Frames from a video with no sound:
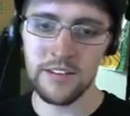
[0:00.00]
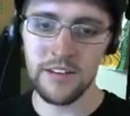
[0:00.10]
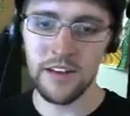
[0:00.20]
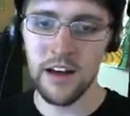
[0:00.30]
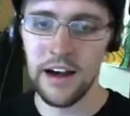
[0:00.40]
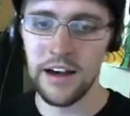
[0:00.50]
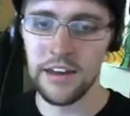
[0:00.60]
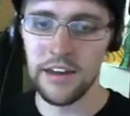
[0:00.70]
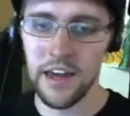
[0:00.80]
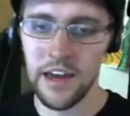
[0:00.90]
I
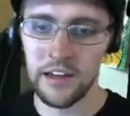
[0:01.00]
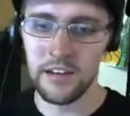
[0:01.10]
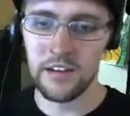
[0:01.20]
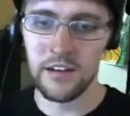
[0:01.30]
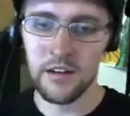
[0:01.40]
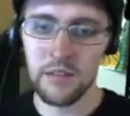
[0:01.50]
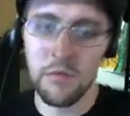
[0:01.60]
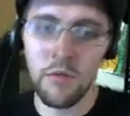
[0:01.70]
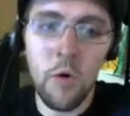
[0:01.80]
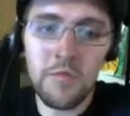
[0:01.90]
can
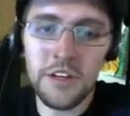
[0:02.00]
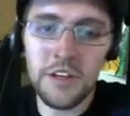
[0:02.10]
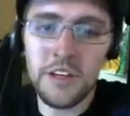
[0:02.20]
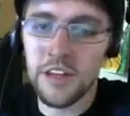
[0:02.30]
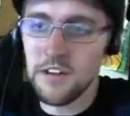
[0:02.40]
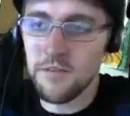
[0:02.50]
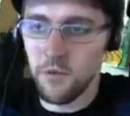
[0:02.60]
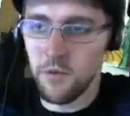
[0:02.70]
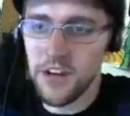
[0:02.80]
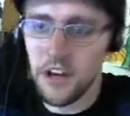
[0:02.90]
hopefully get the
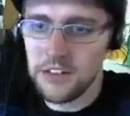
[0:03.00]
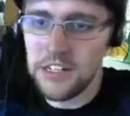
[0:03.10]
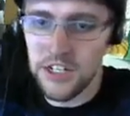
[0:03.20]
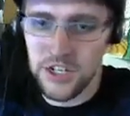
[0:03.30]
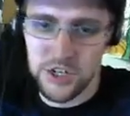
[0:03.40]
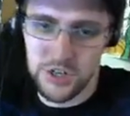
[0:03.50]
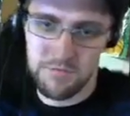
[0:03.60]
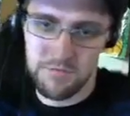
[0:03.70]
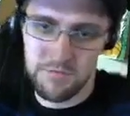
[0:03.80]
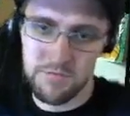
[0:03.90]
free unleash.
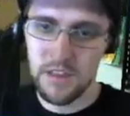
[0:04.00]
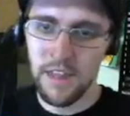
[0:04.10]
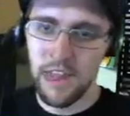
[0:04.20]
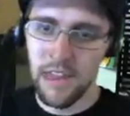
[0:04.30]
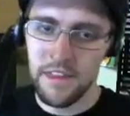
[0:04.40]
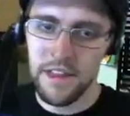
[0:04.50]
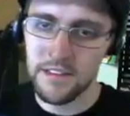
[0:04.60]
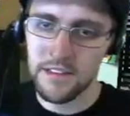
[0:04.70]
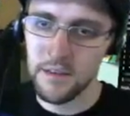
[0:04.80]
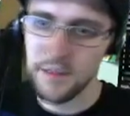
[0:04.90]
That's
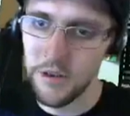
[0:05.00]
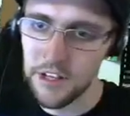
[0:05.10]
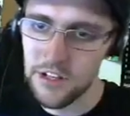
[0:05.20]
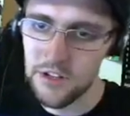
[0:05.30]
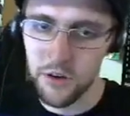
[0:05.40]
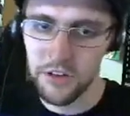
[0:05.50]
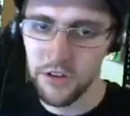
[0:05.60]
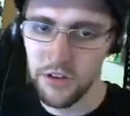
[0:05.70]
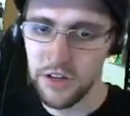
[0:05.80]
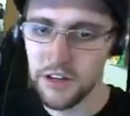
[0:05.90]
something I really enjoy doing
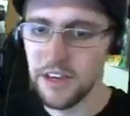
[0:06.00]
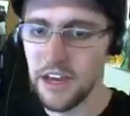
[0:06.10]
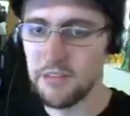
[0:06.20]
if I can.